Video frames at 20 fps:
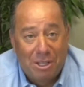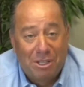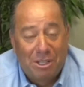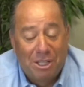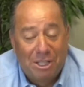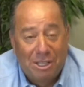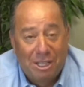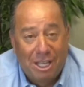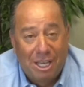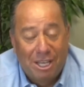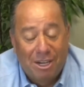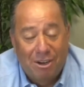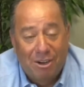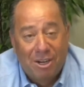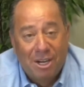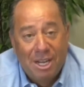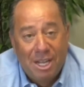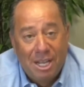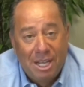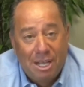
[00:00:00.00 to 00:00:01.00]
than
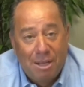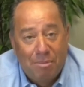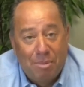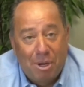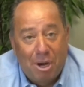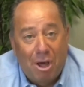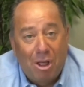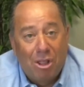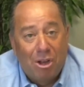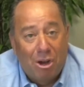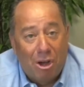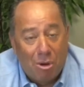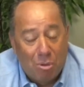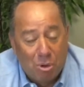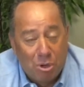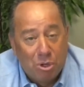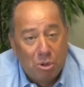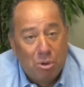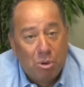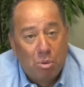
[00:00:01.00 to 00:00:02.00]
later. But all in all,
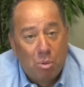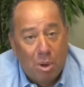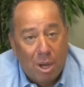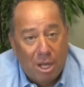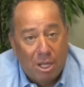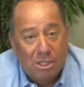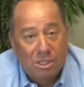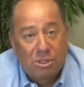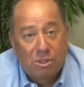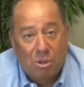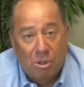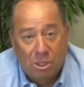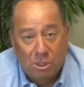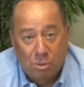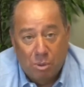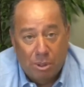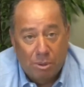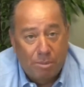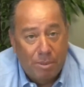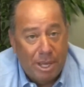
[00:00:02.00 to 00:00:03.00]
we're doing well. Solis
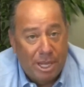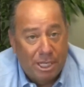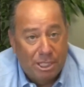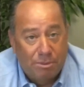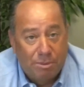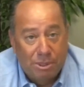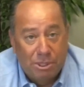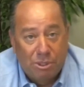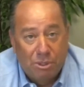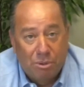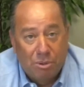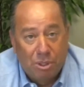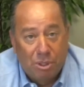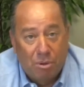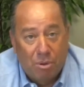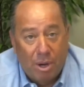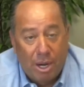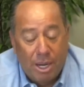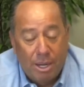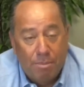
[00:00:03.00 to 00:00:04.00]
Wealth Management's doing
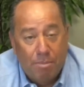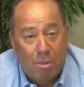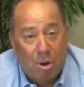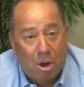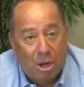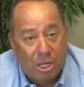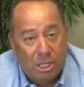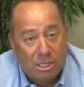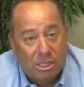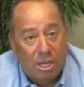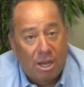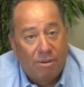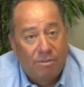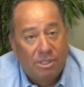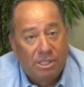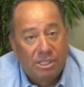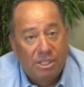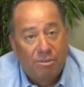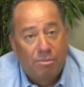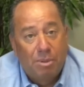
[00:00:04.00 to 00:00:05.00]
great. Markets
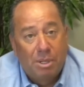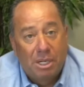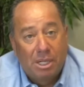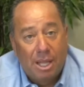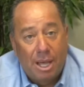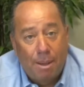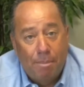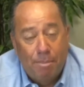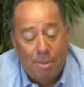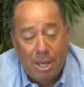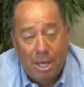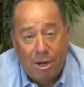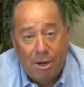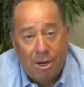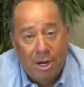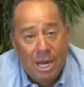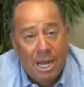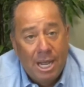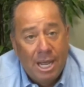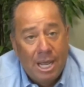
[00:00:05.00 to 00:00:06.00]
obviously have been a lot
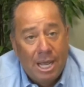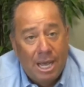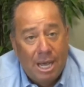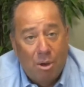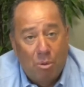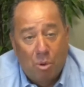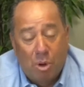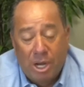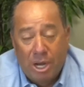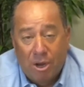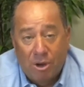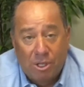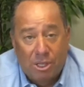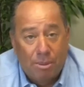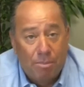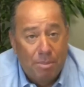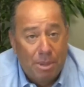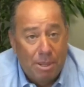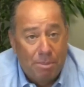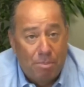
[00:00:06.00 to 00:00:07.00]
better. We're here at
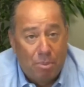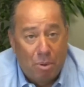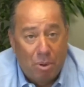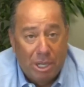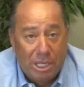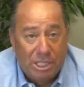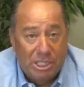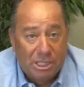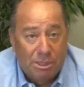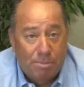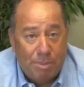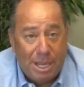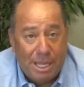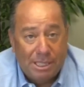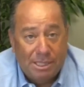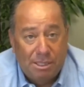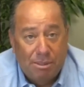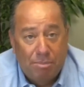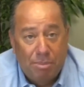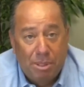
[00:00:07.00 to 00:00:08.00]
the midpoint, just
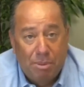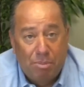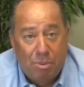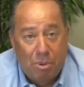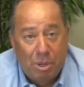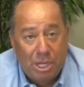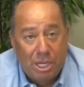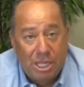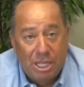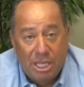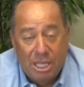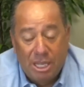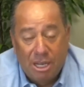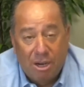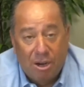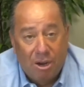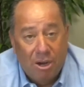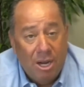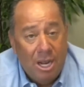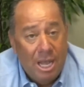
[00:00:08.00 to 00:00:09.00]
past the midpoint of the
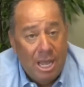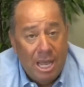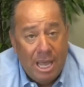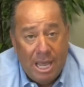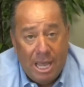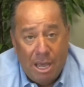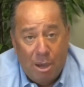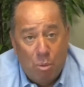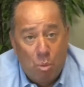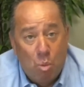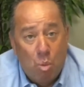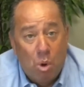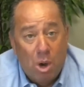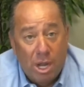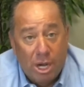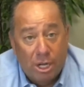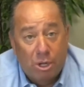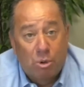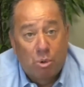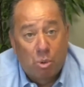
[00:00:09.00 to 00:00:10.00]
year, and
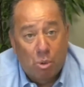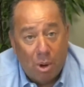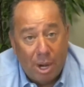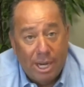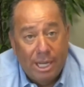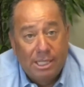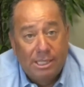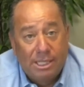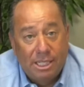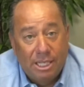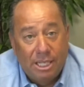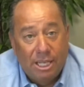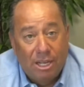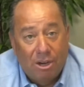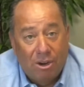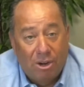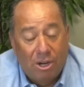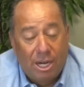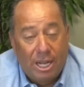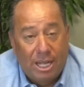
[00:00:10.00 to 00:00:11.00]
what a crazy
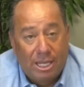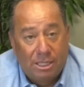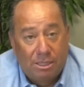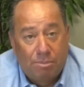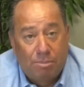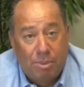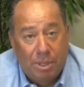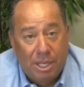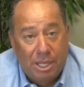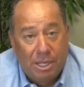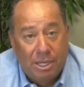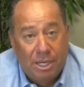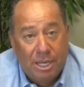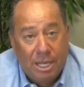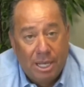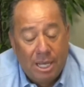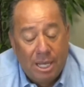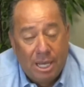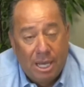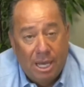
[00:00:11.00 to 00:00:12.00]
year it has been.
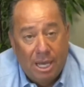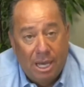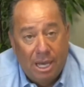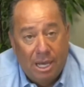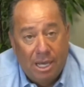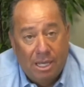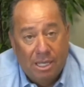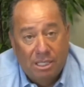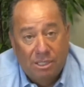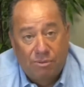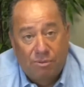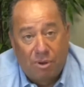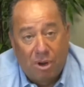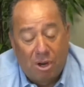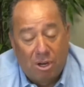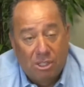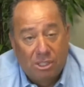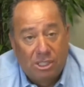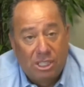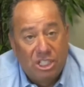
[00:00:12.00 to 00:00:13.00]
As
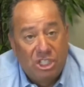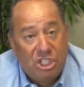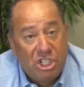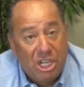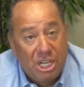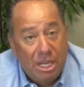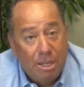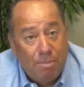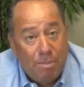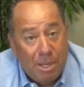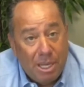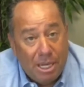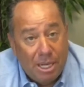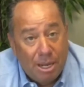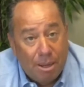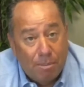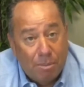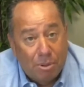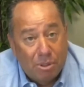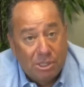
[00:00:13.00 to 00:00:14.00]
far as the GDP
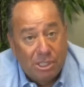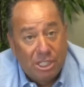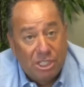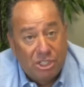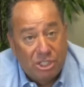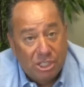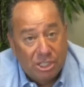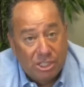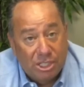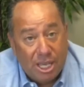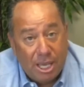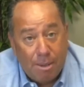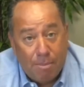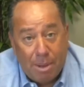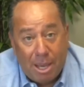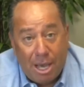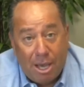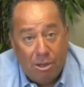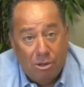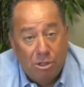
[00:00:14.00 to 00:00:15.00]
numbers that just came
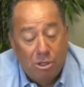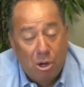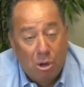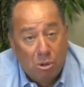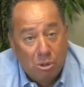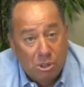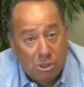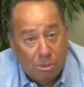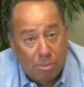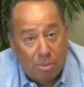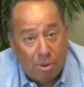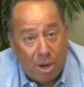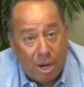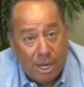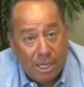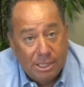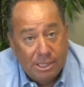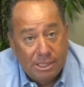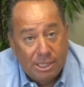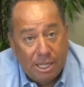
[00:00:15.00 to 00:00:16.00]
out, no
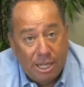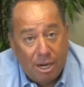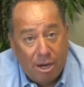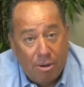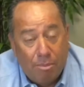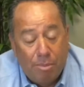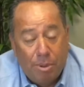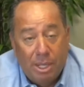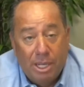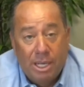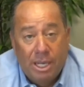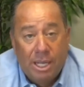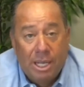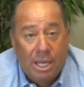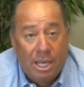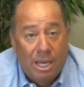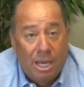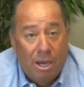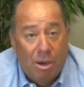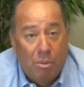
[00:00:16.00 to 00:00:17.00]
surprise there, but
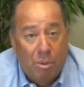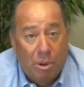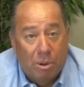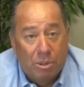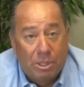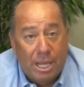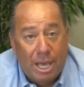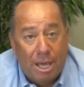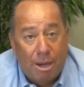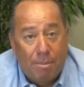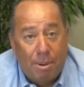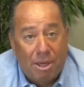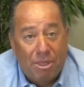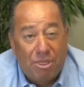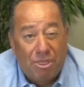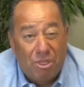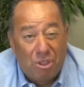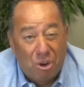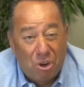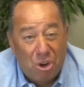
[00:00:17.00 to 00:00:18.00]
we were down
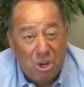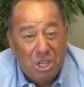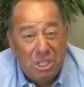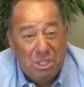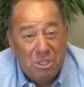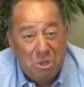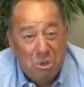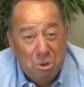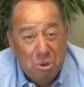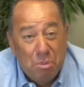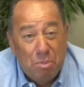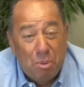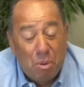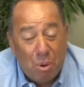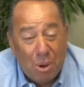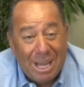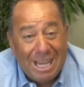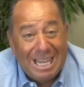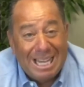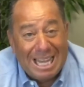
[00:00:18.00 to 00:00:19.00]
about
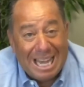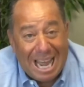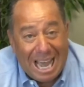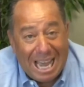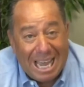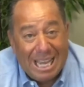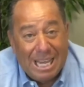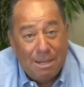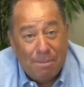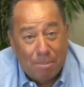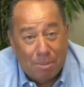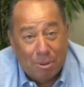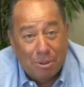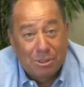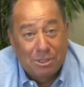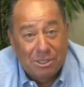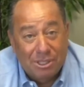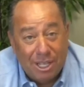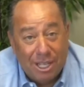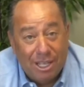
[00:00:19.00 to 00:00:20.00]

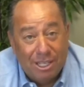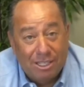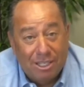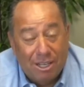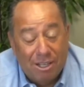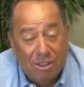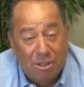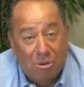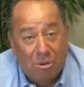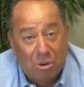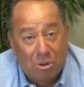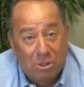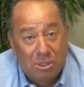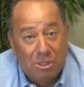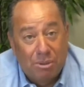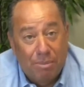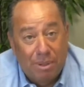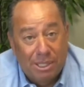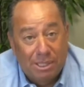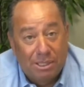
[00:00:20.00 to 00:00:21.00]
32.9% on the gross
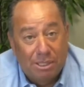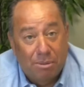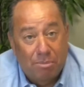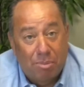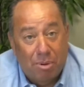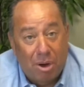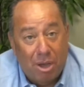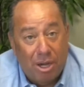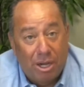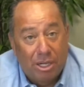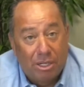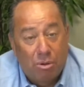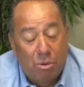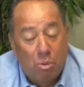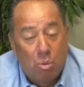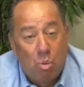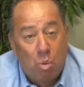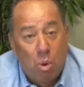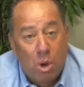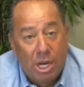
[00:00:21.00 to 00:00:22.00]
domestic product.
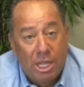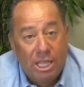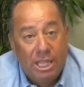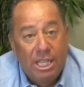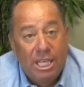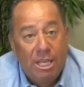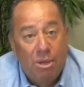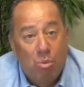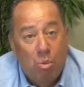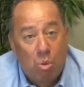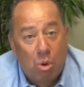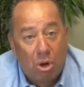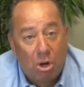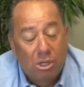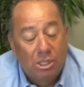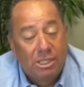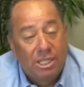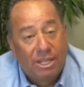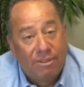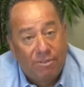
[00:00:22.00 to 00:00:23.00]
One of the
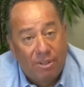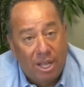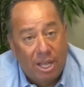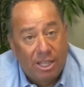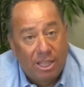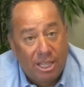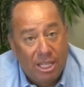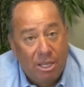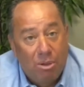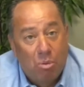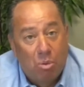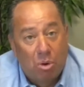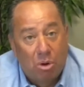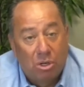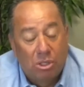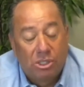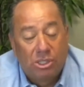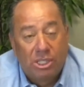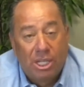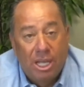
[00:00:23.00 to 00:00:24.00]
worst, if not the
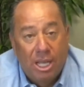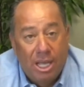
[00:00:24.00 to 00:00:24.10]
worst,